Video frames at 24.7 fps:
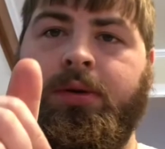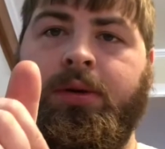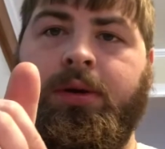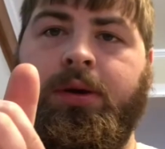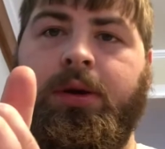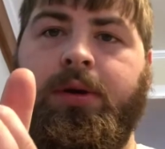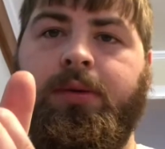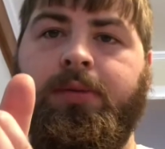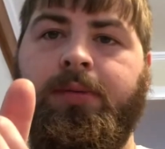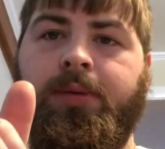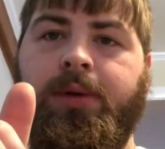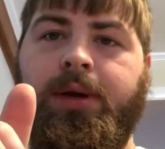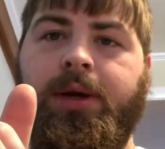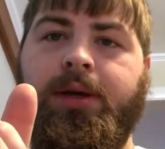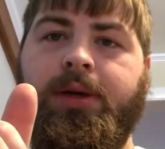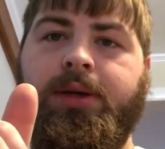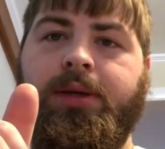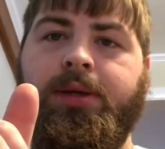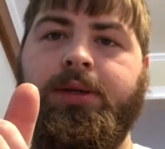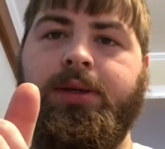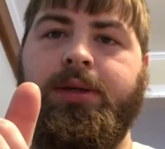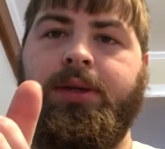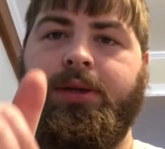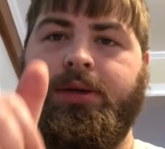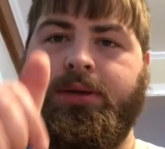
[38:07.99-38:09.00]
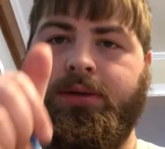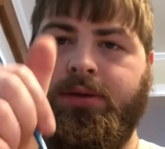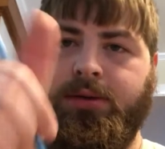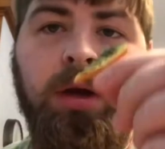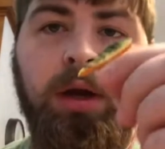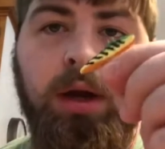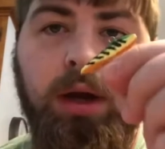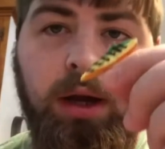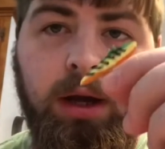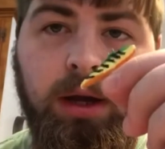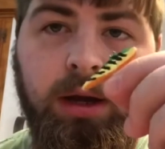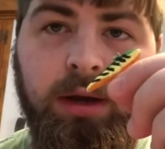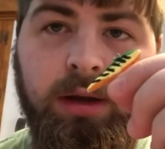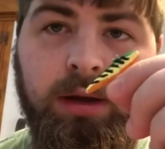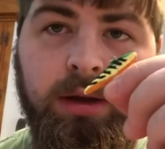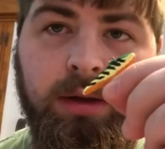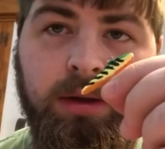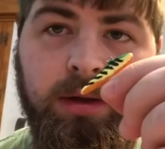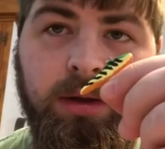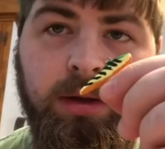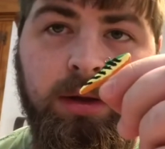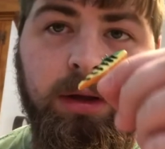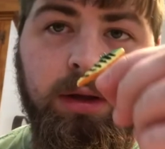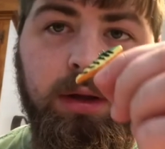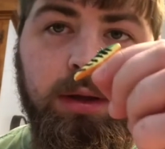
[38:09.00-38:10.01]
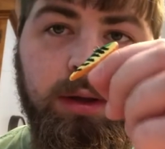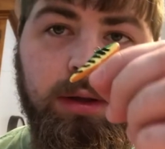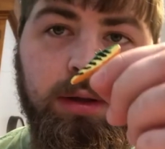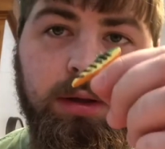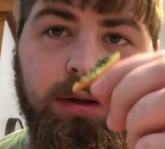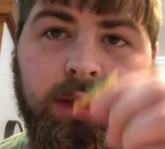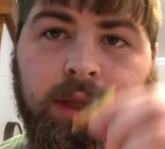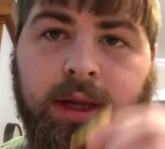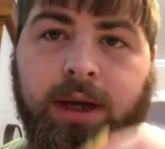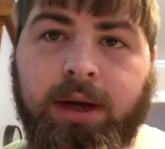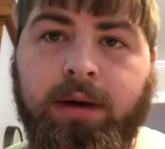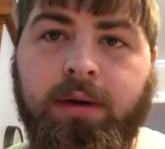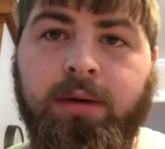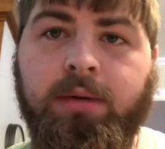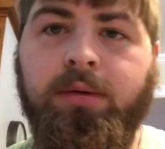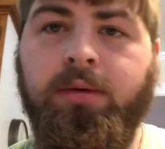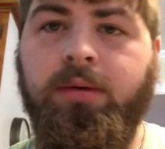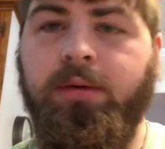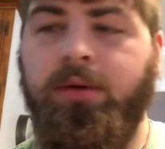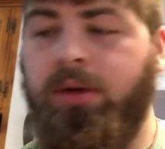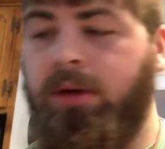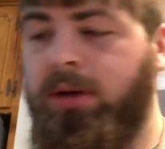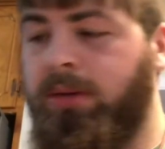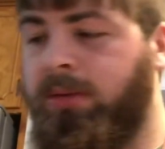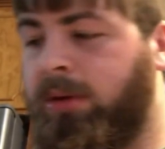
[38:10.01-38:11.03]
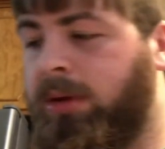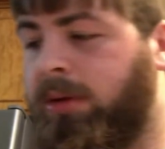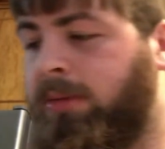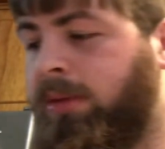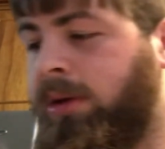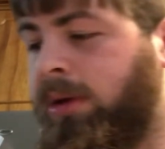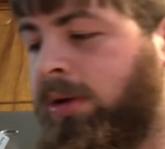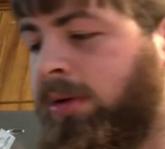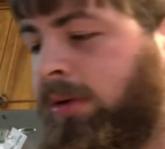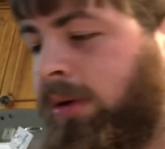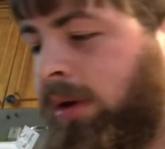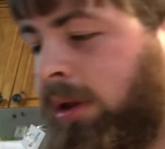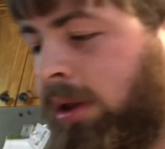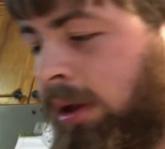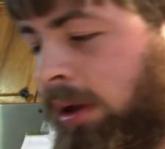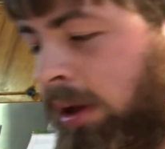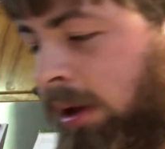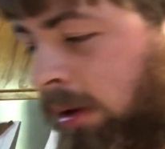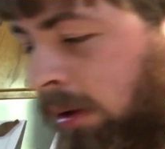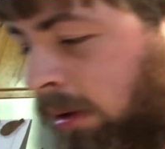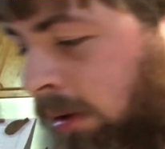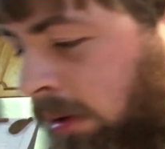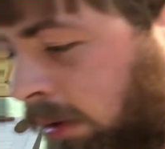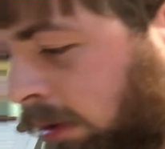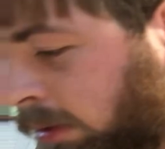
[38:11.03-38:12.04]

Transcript: I'll be back in a sec. Alright, now I'm going to be doing the gill.